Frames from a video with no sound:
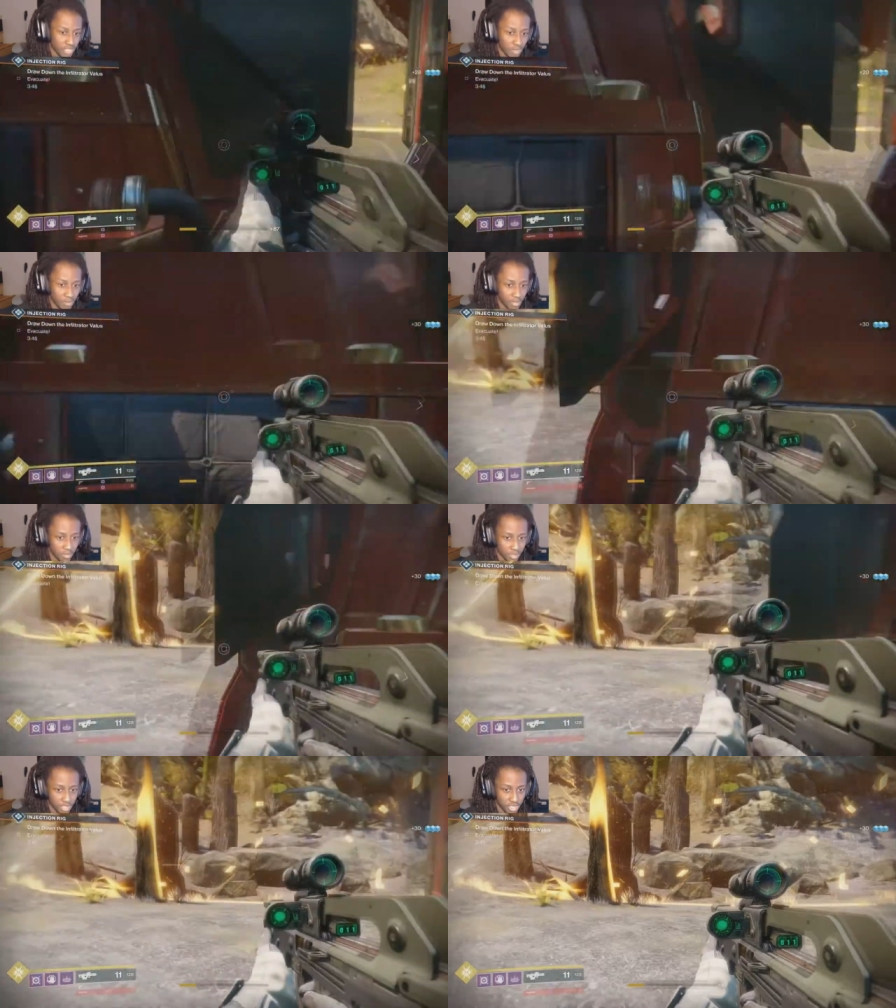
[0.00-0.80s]
jumps
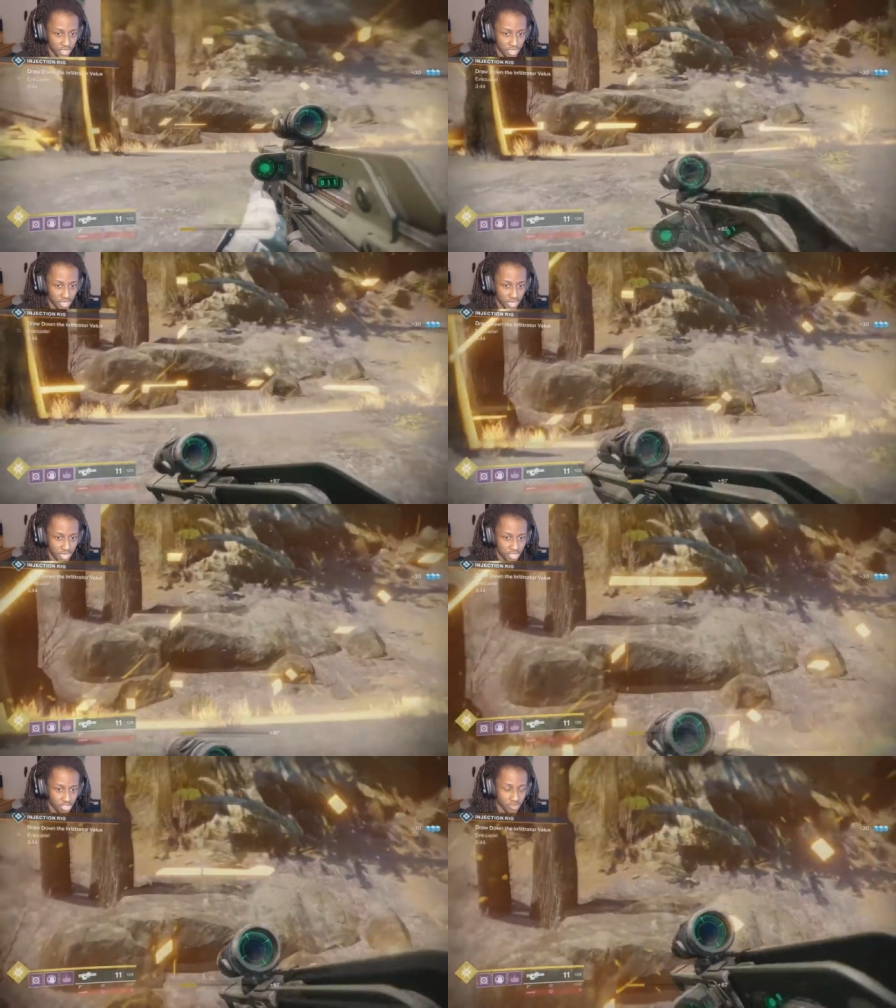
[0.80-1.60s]
for the
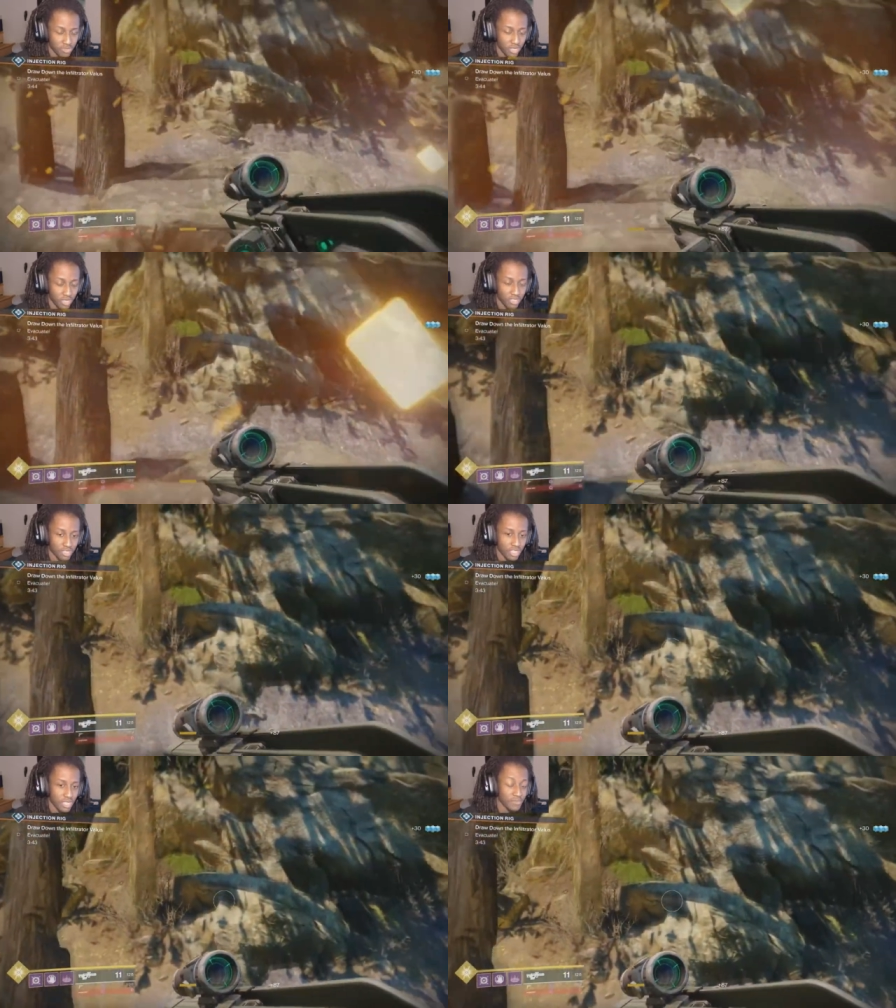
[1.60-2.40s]
uh, Stormcaller
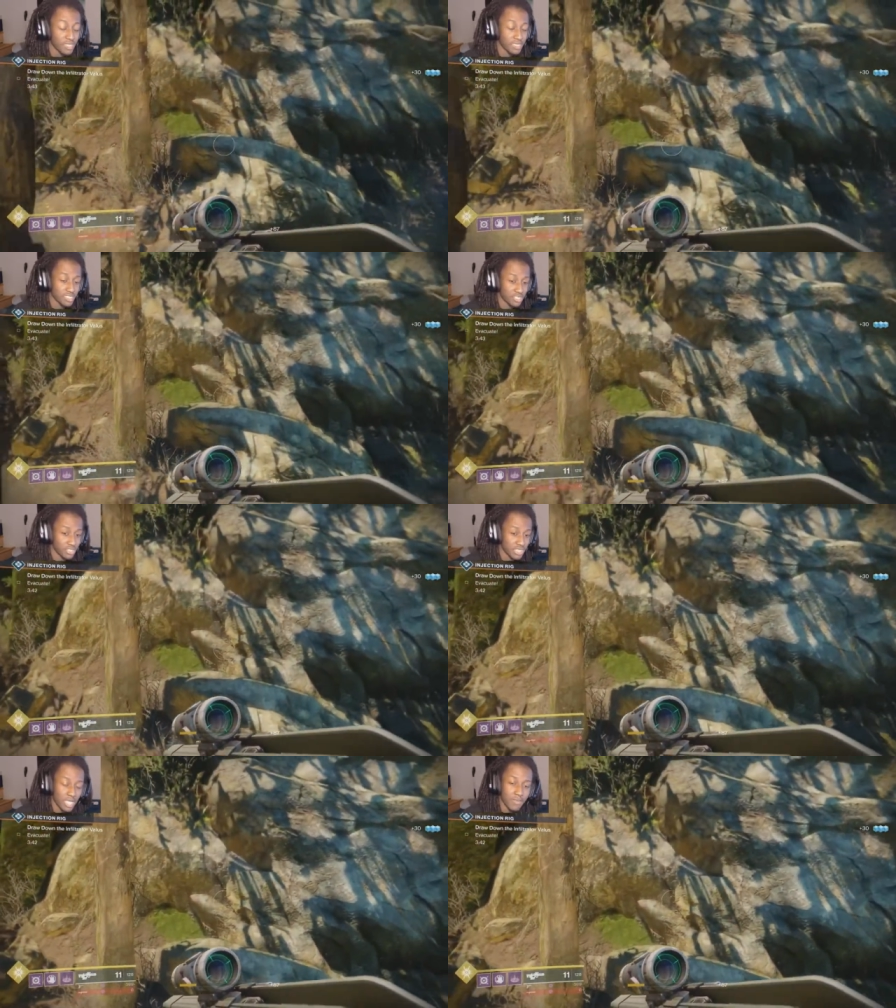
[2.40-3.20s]
because they're the
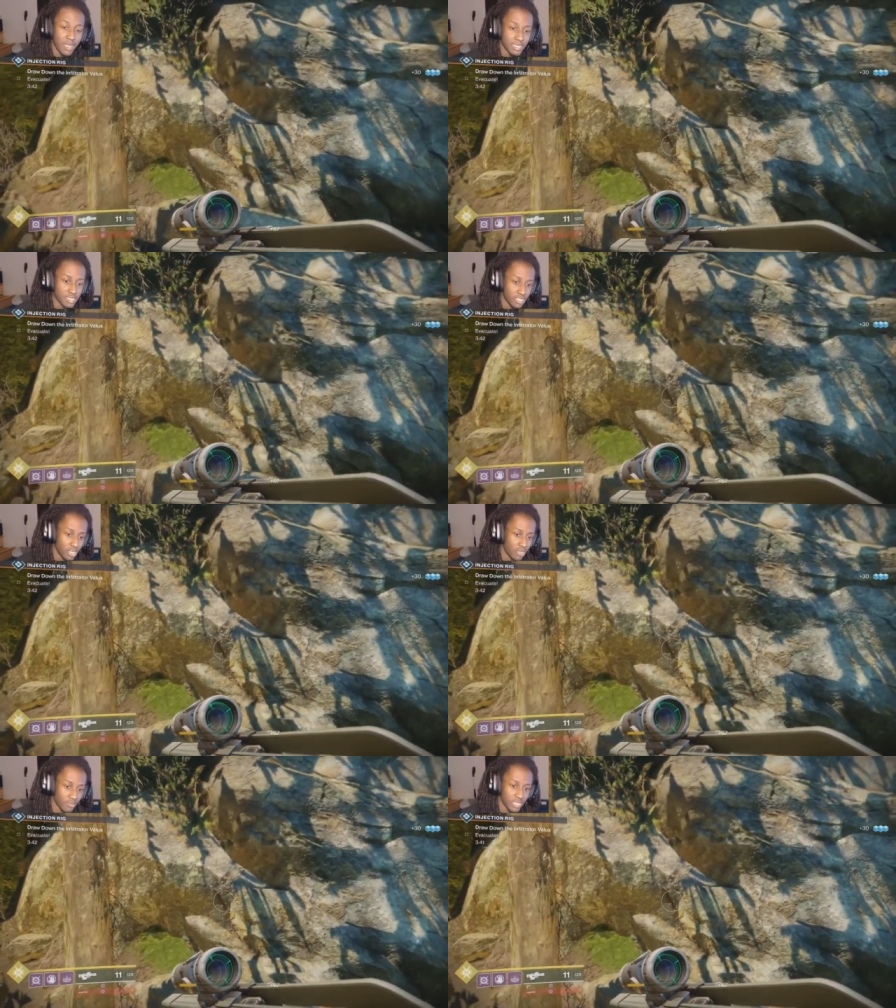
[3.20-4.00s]
same as the
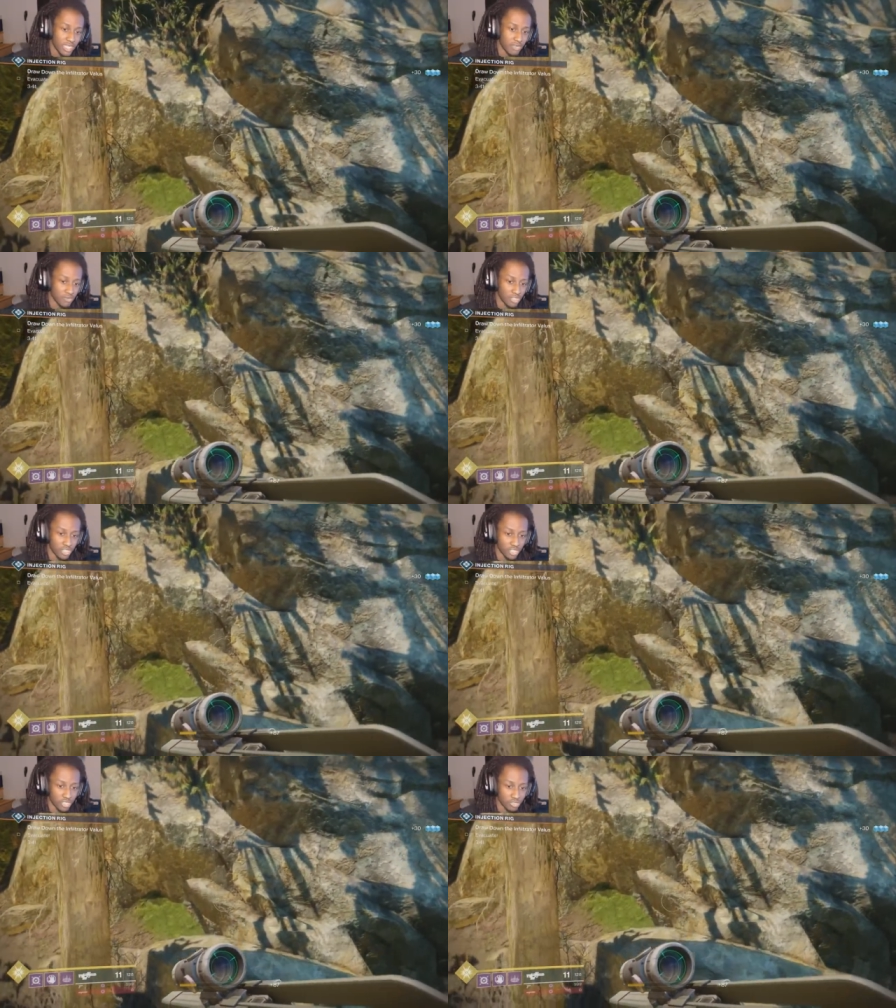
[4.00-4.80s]
Dawnblade, and we're
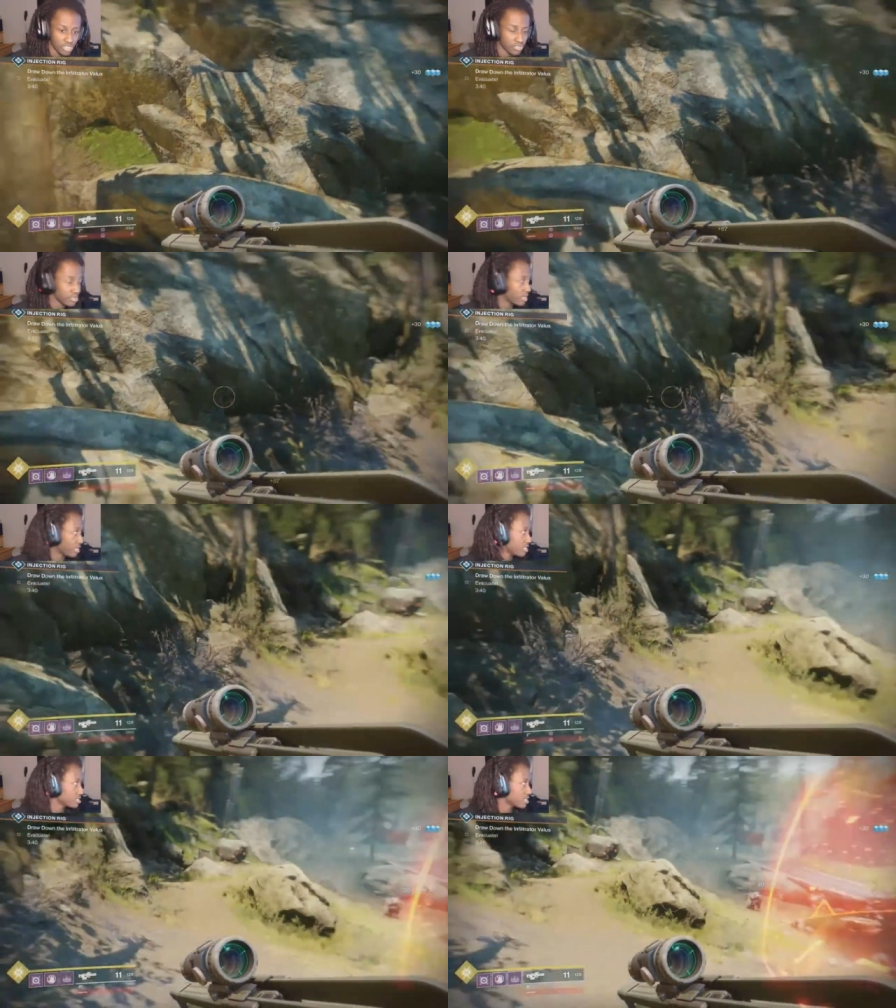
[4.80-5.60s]
going to go to
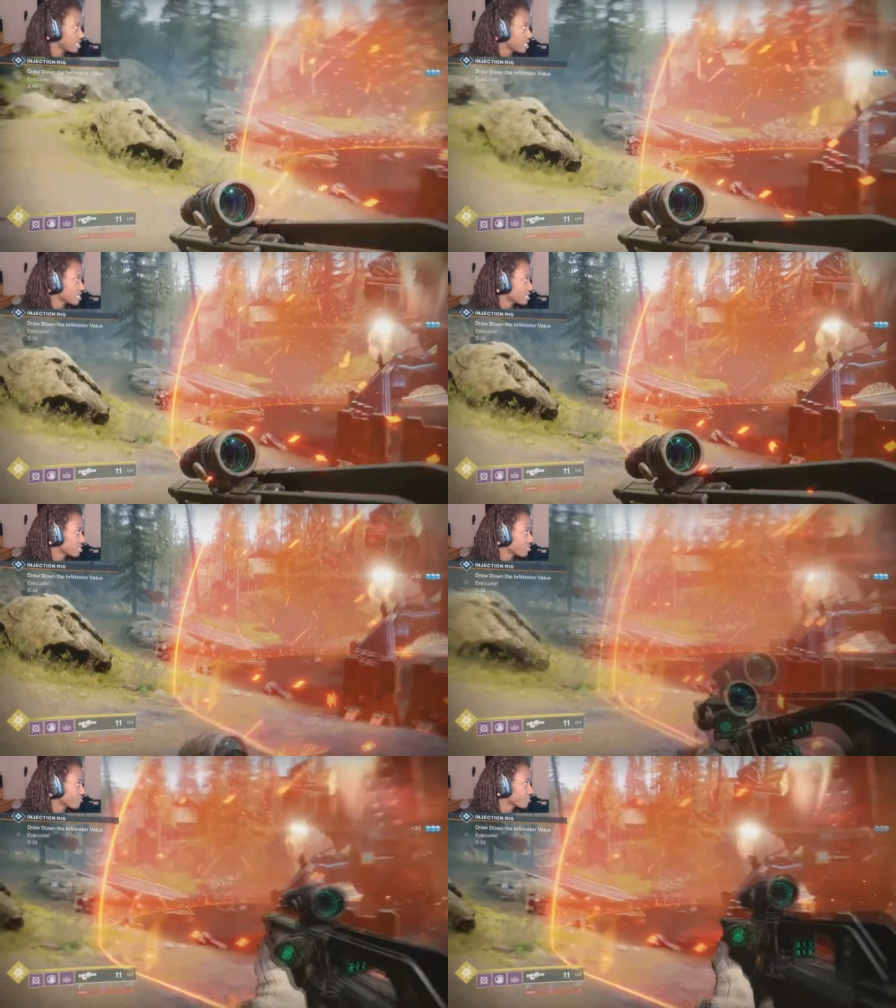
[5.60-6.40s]
grenades. Now
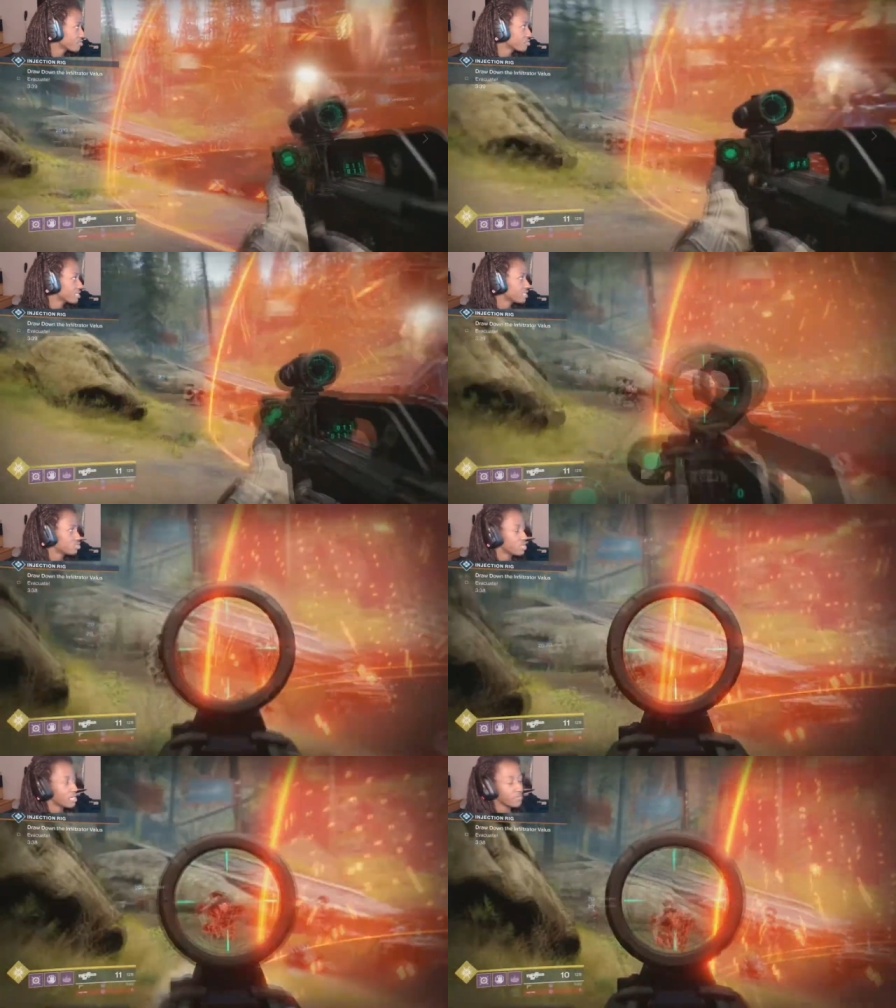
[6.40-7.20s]
your first
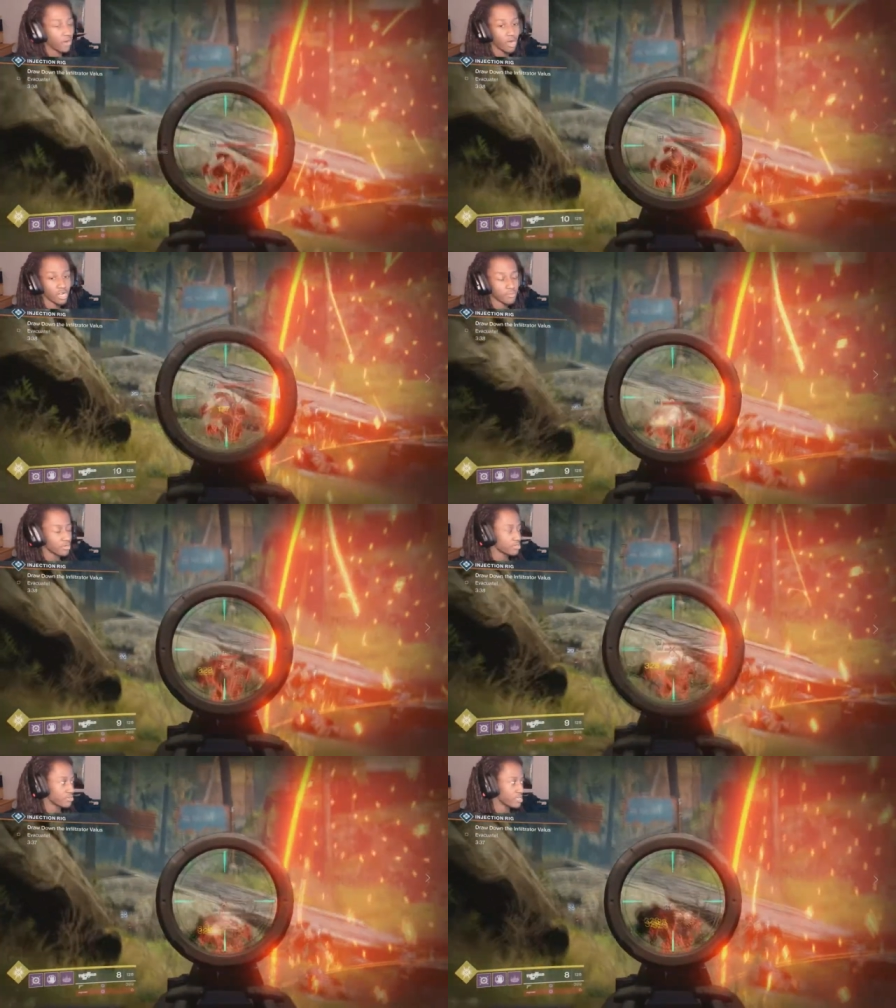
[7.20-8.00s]
grenades, you have Arc
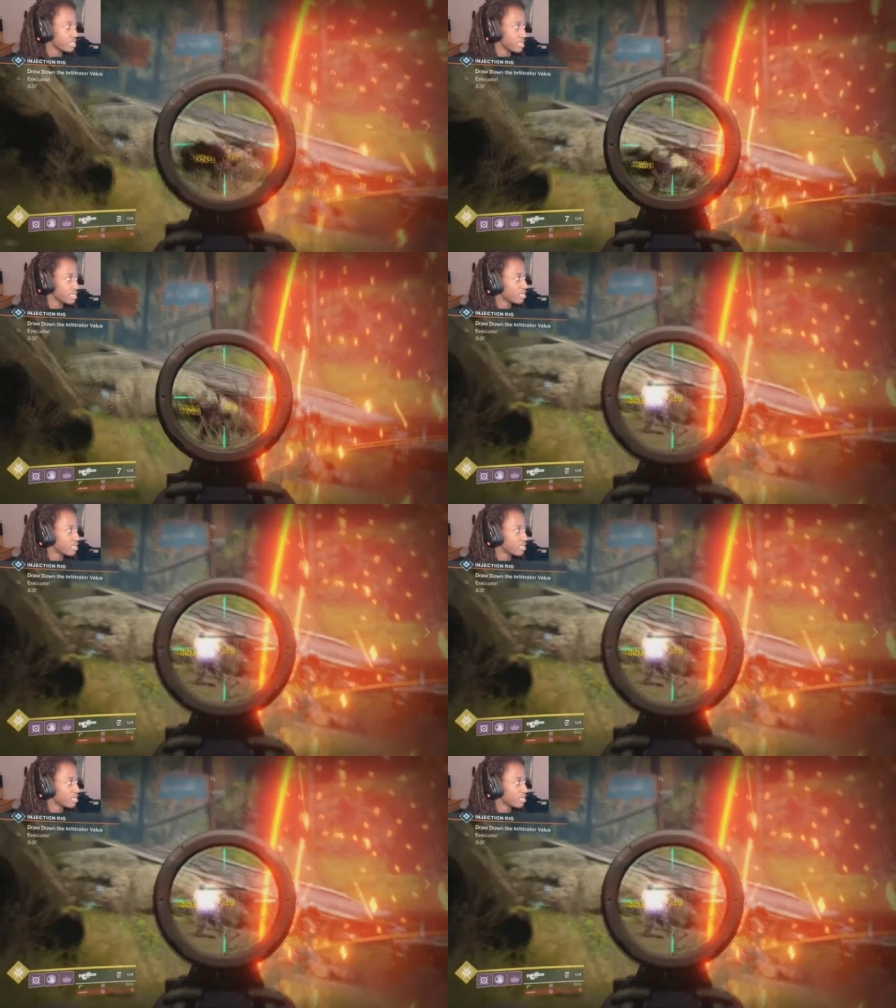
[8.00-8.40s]
Bolt Grenade,